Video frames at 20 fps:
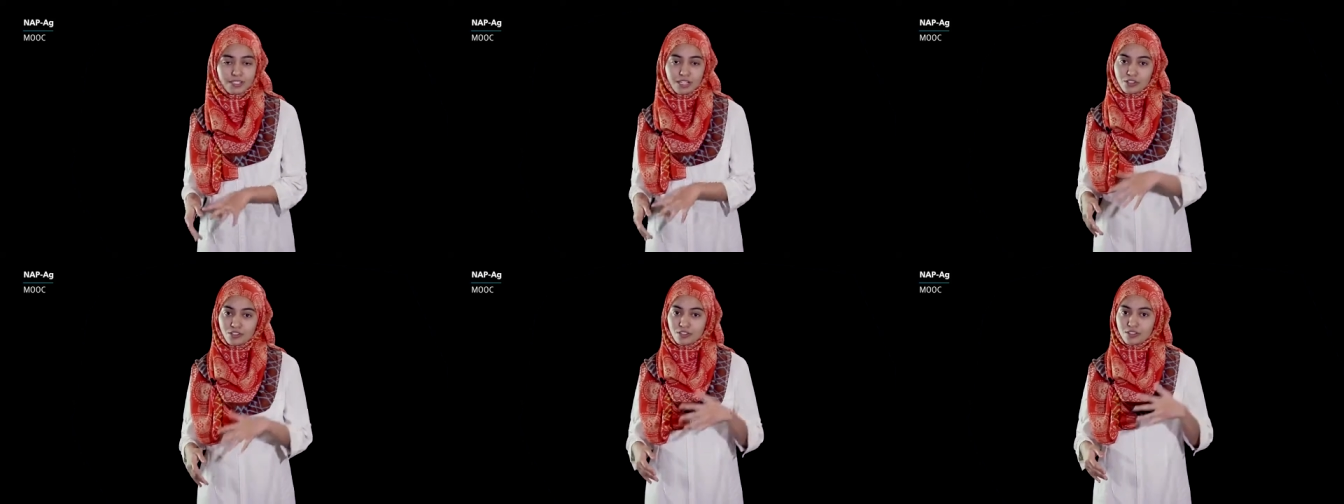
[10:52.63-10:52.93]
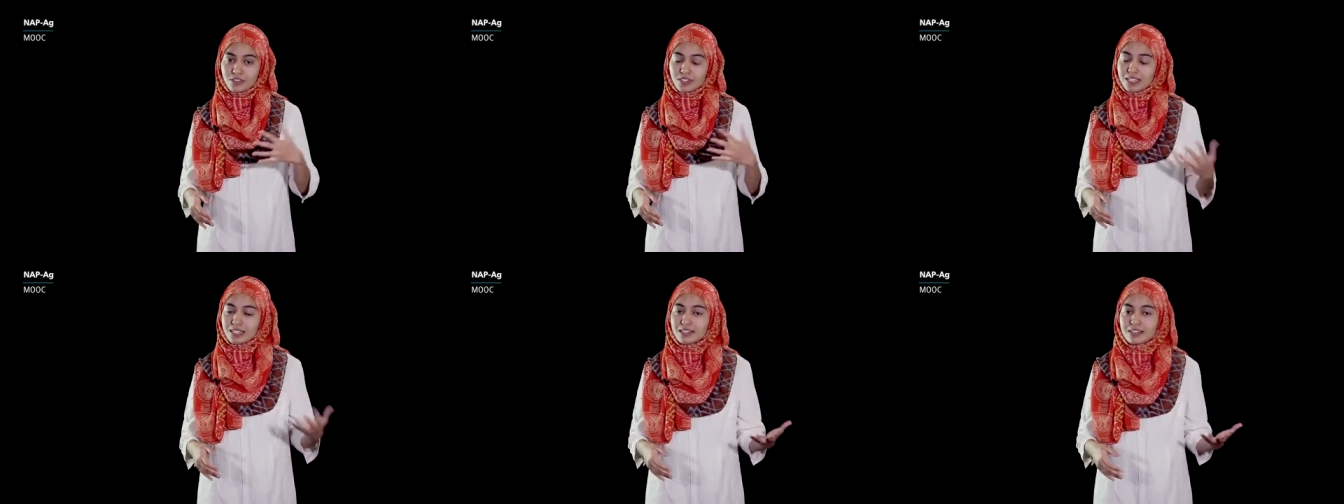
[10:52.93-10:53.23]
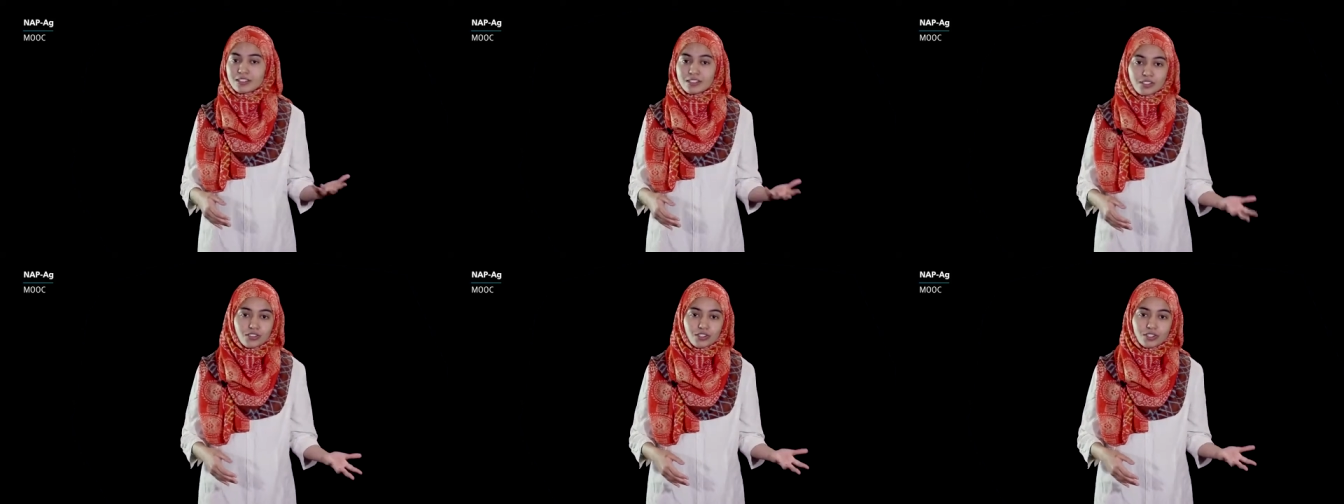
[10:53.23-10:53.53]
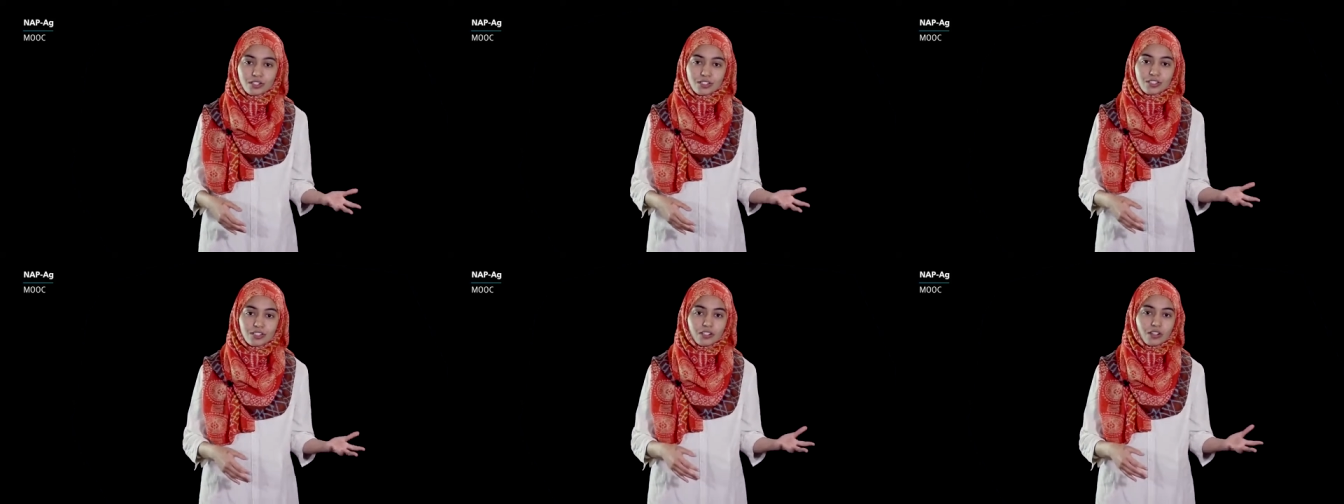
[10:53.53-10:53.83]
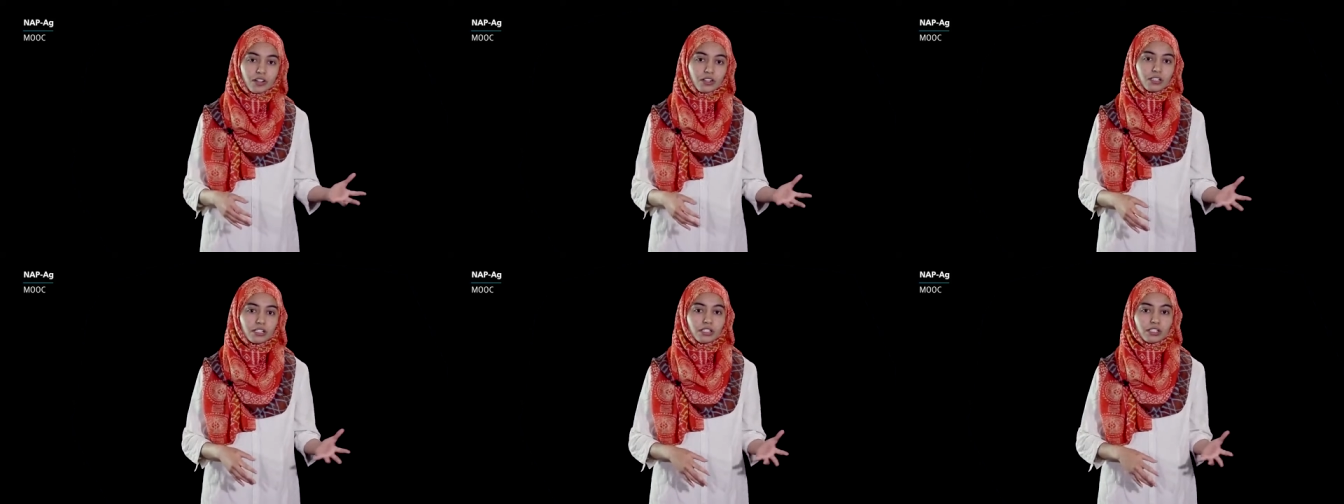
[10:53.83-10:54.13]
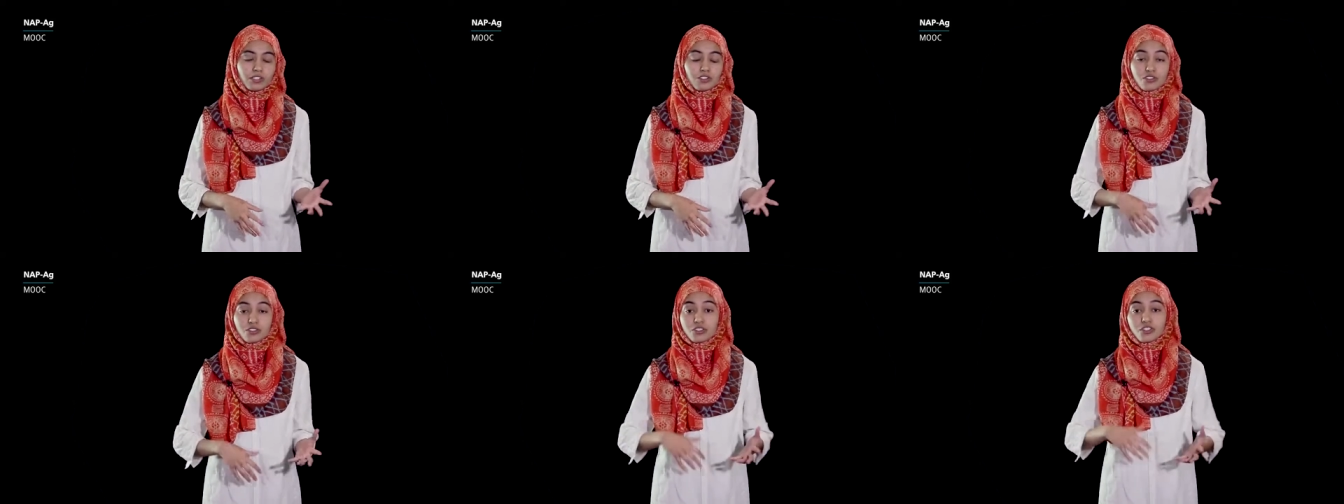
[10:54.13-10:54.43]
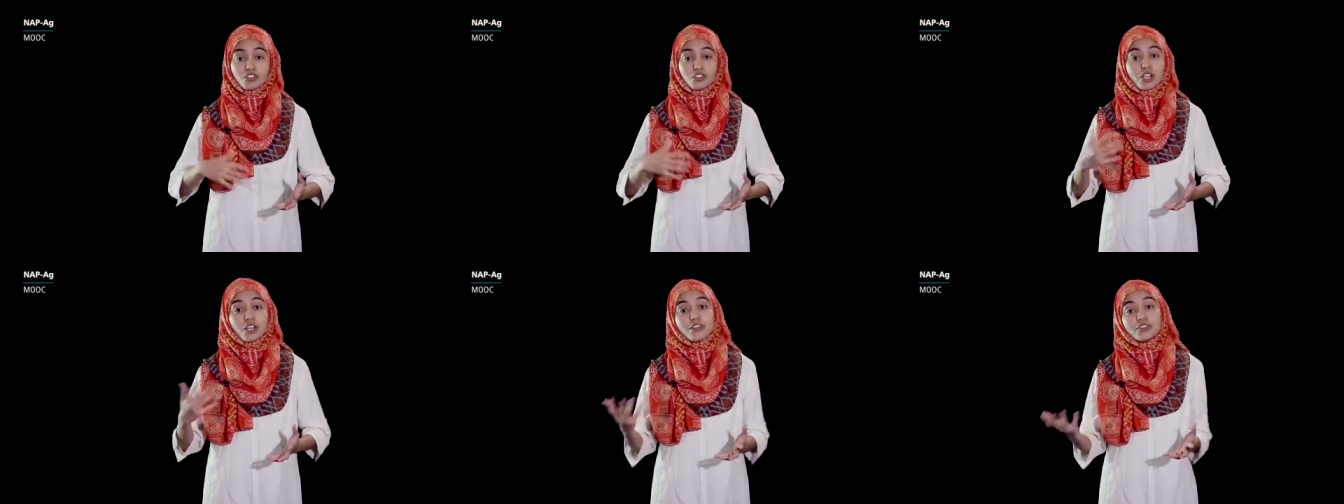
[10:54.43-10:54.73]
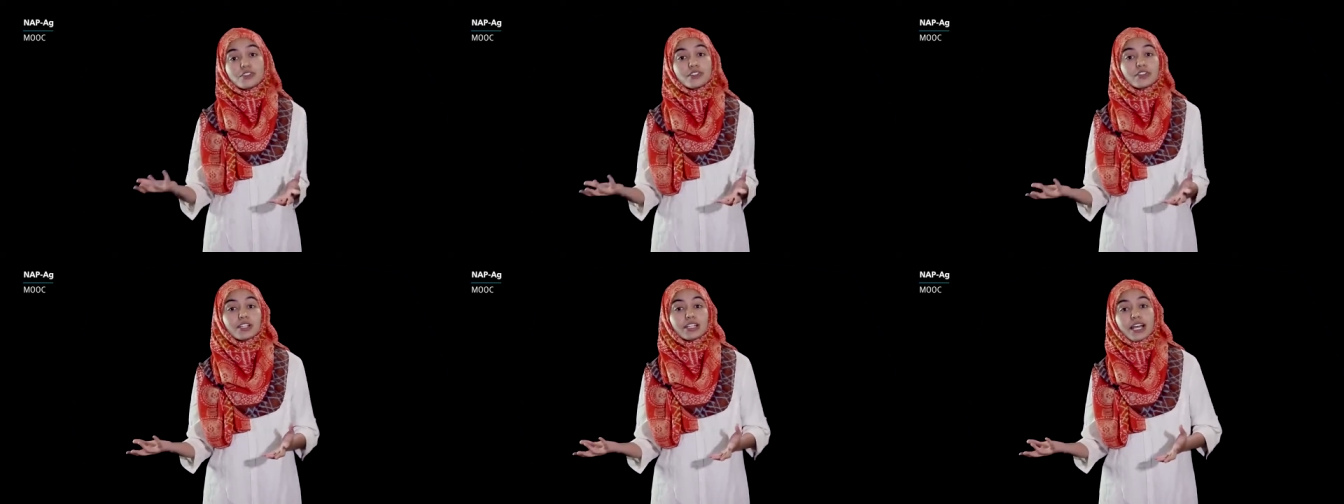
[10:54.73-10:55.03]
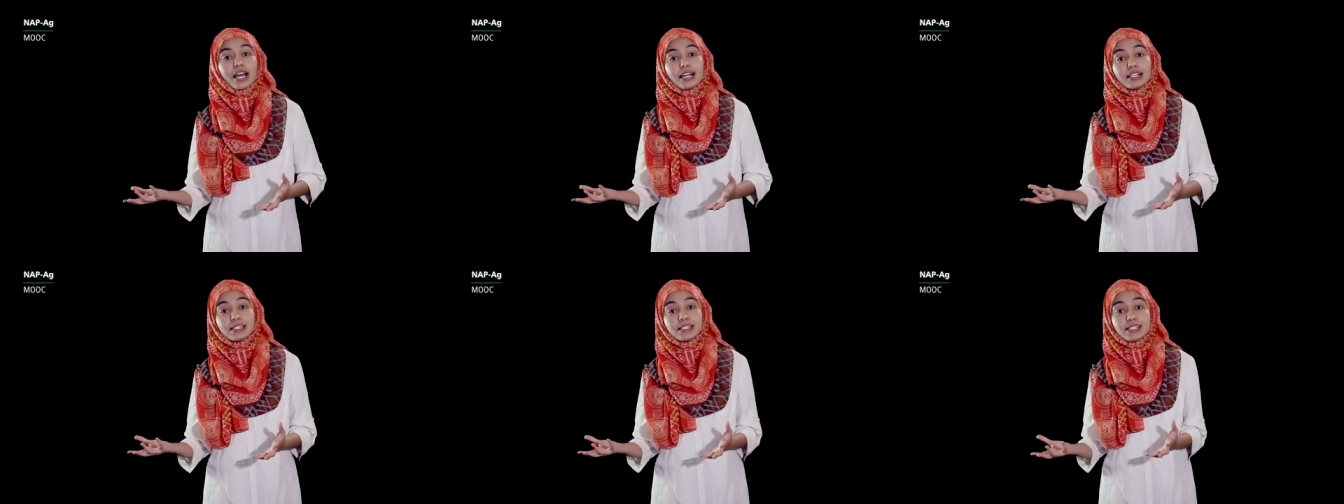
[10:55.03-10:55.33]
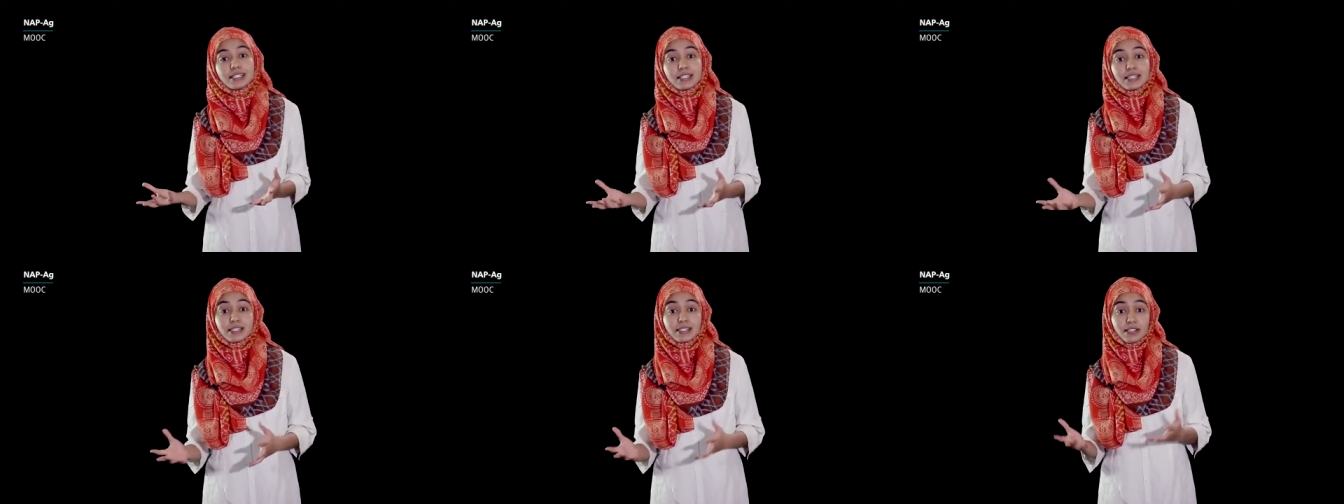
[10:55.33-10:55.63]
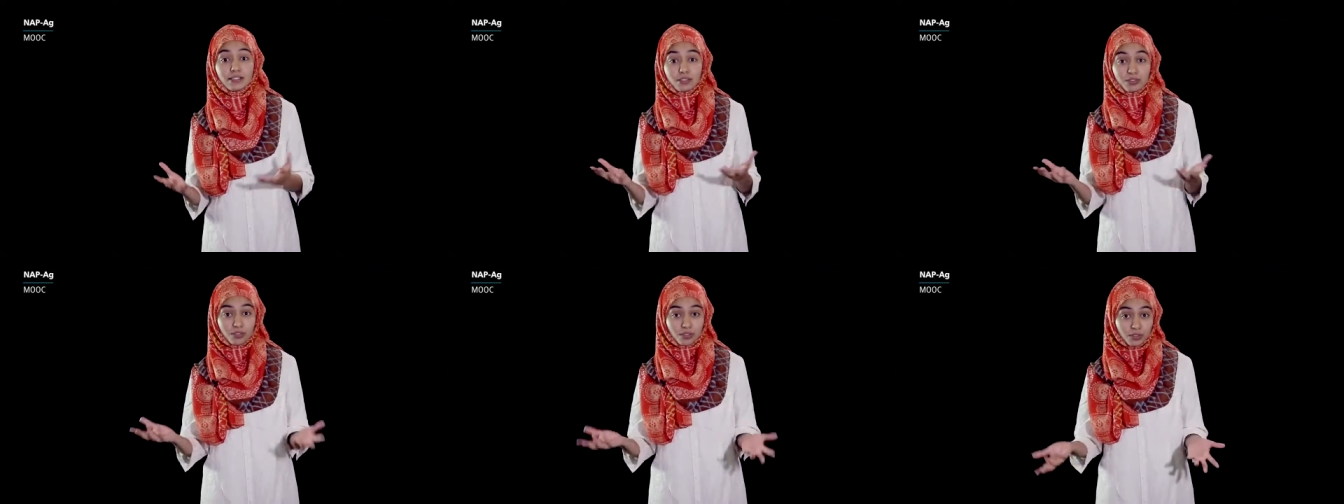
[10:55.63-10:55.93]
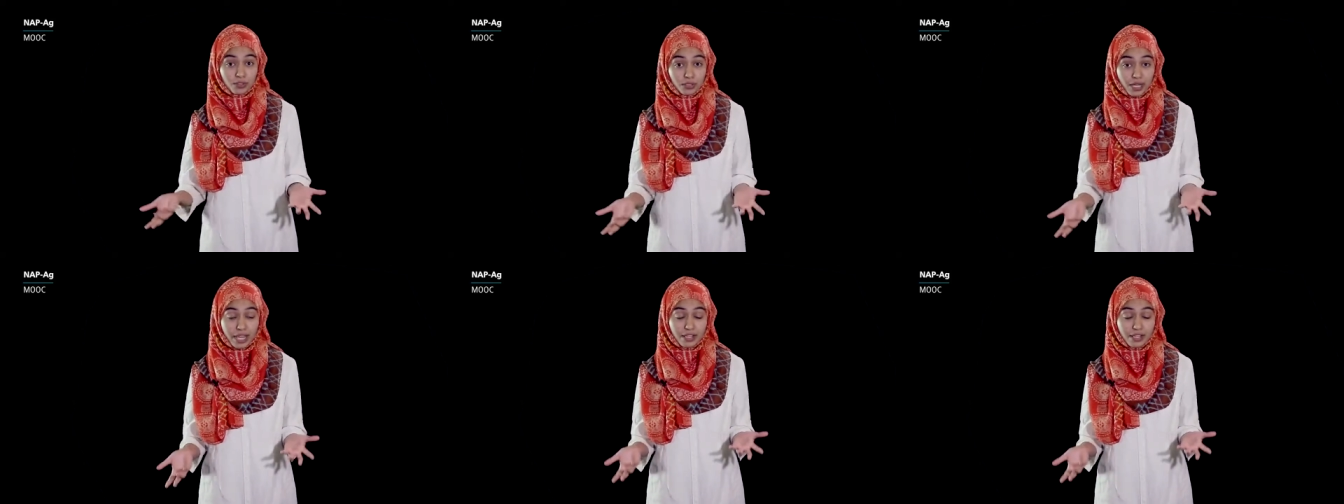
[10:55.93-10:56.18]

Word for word: such as indigenous knowledge and gender analysis, as a,